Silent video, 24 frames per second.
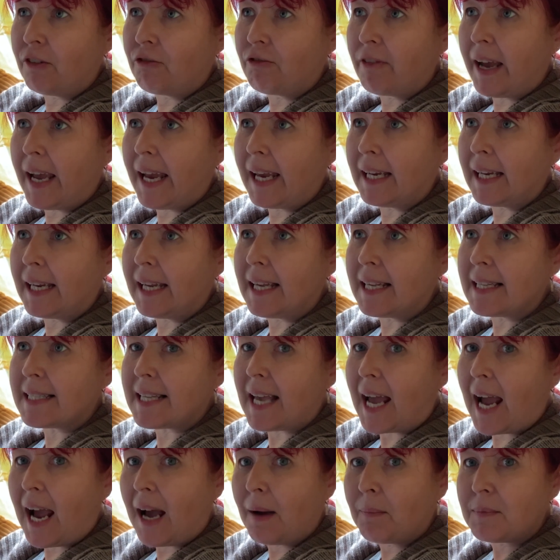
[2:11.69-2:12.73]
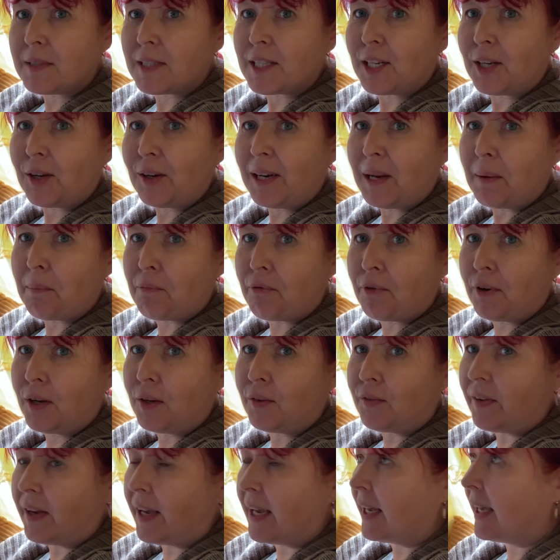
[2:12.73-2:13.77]
rain is absolutely
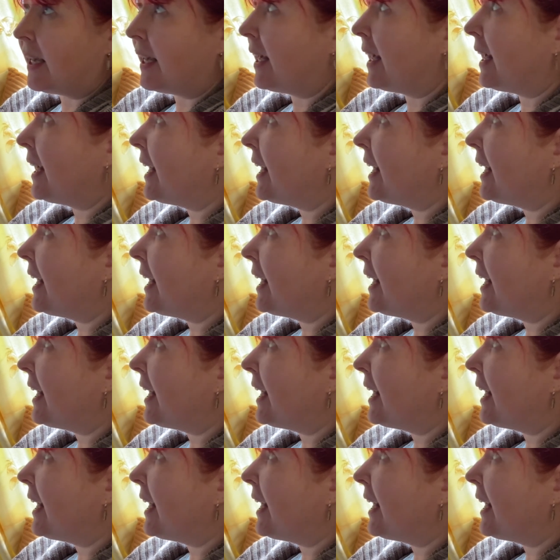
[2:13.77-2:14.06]
proving